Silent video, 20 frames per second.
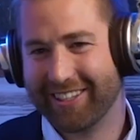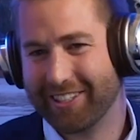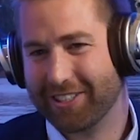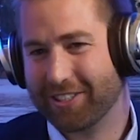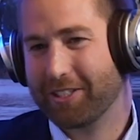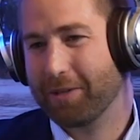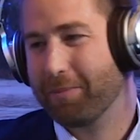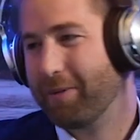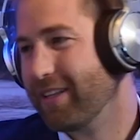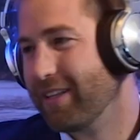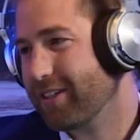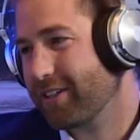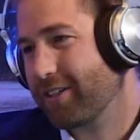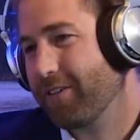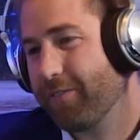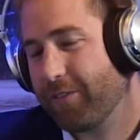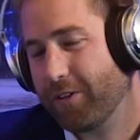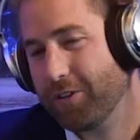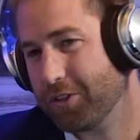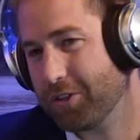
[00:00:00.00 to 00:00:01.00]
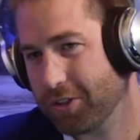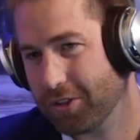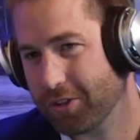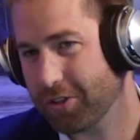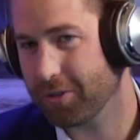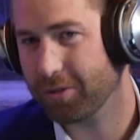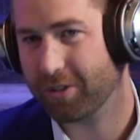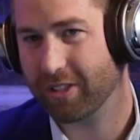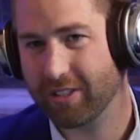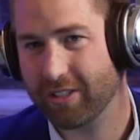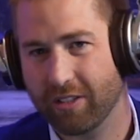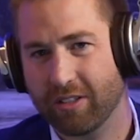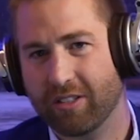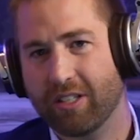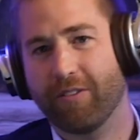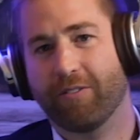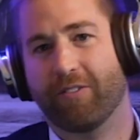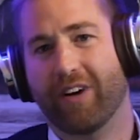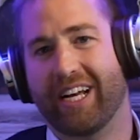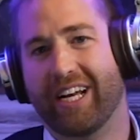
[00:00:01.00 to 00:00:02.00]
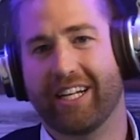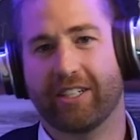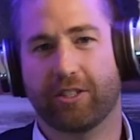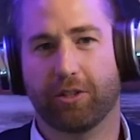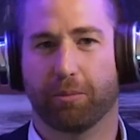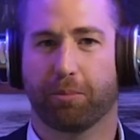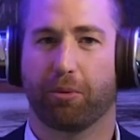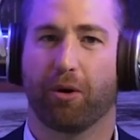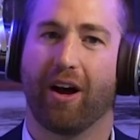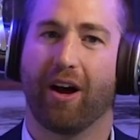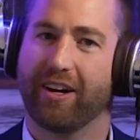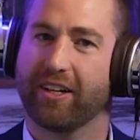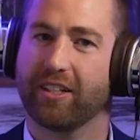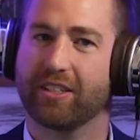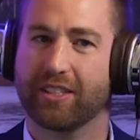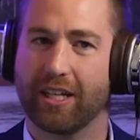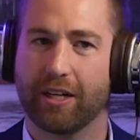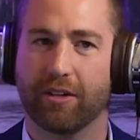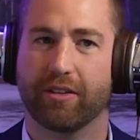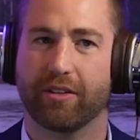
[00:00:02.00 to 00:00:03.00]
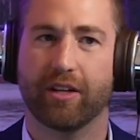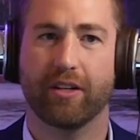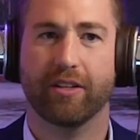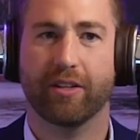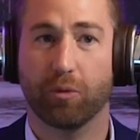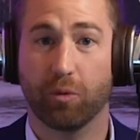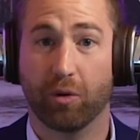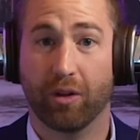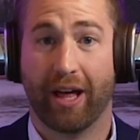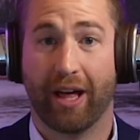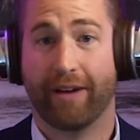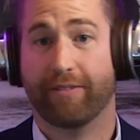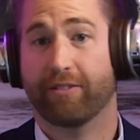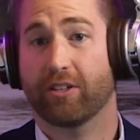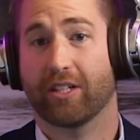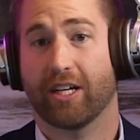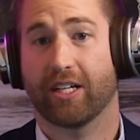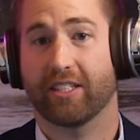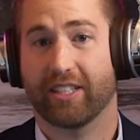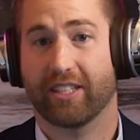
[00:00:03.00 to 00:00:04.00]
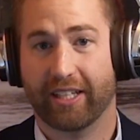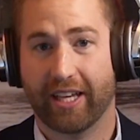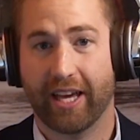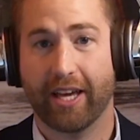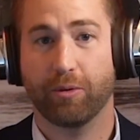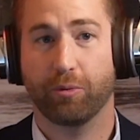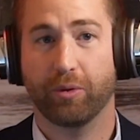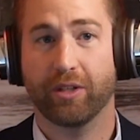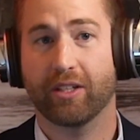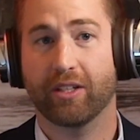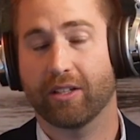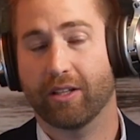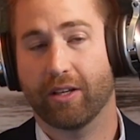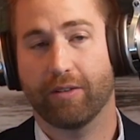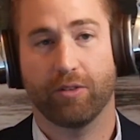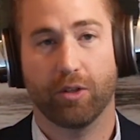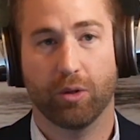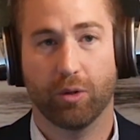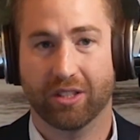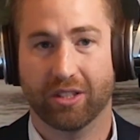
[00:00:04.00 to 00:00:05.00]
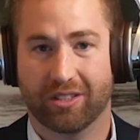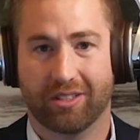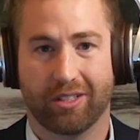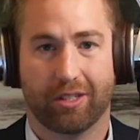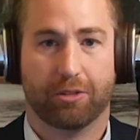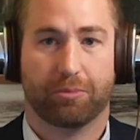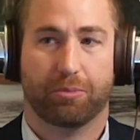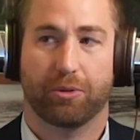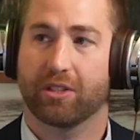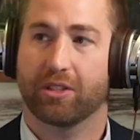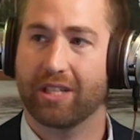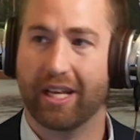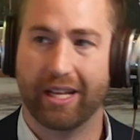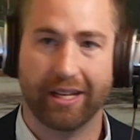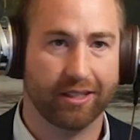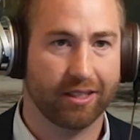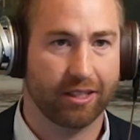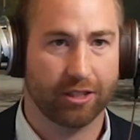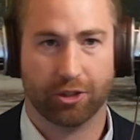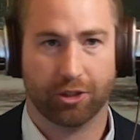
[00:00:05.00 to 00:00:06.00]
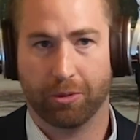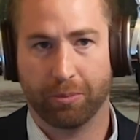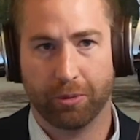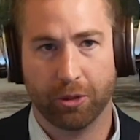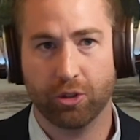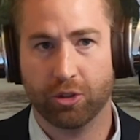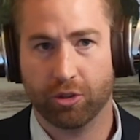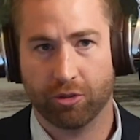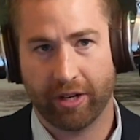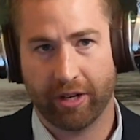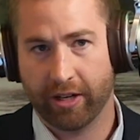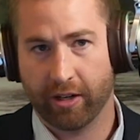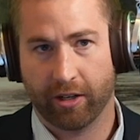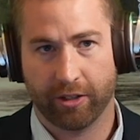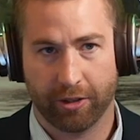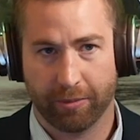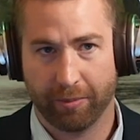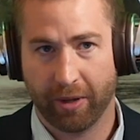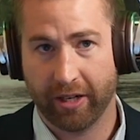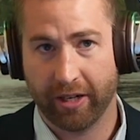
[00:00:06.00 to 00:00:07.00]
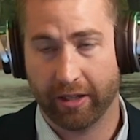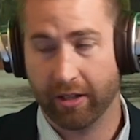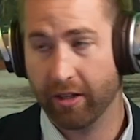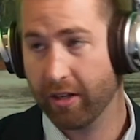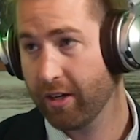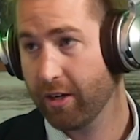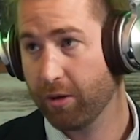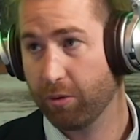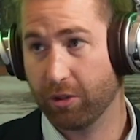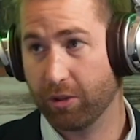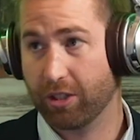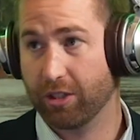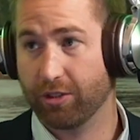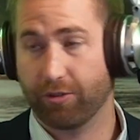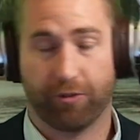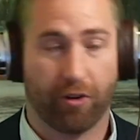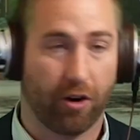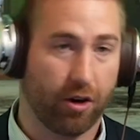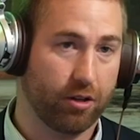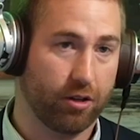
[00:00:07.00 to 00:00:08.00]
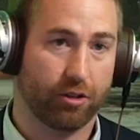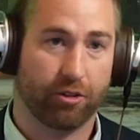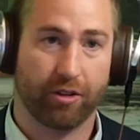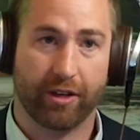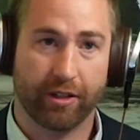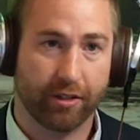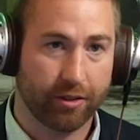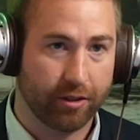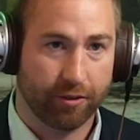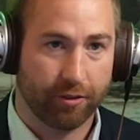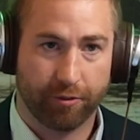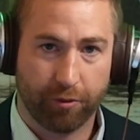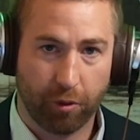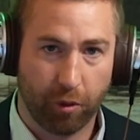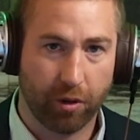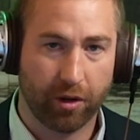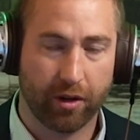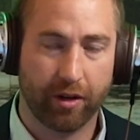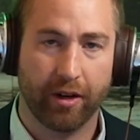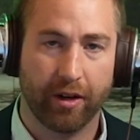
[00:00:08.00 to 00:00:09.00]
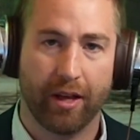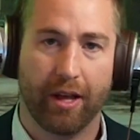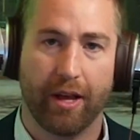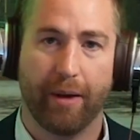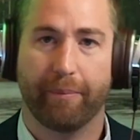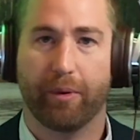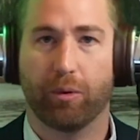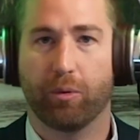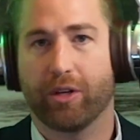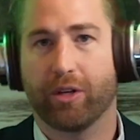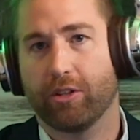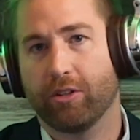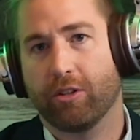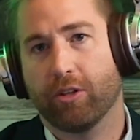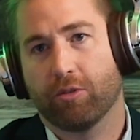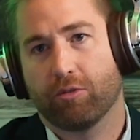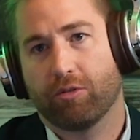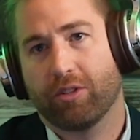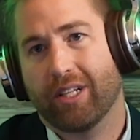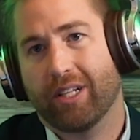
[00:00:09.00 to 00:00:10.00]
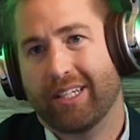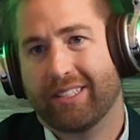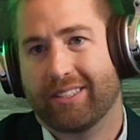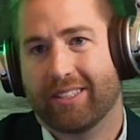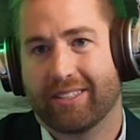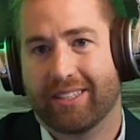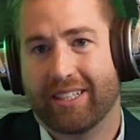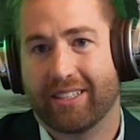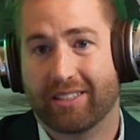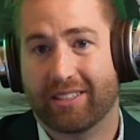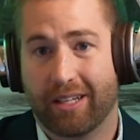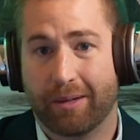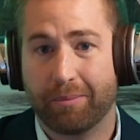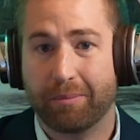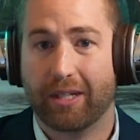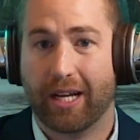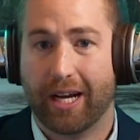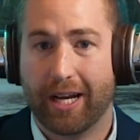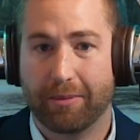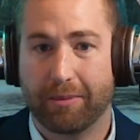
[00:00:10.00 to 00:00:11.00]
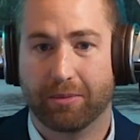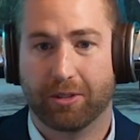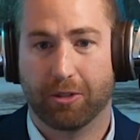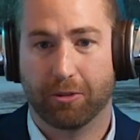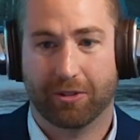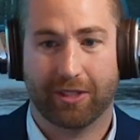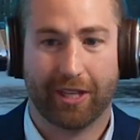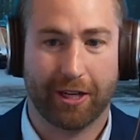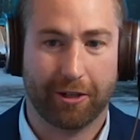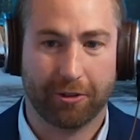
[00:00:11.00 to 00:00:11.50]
there's some other confusion too, because you see financial products out there that will advertise like, hey, we can give you a 6% distribution rate on your money, which is far greater than 4%. But what you don't realize is that most times those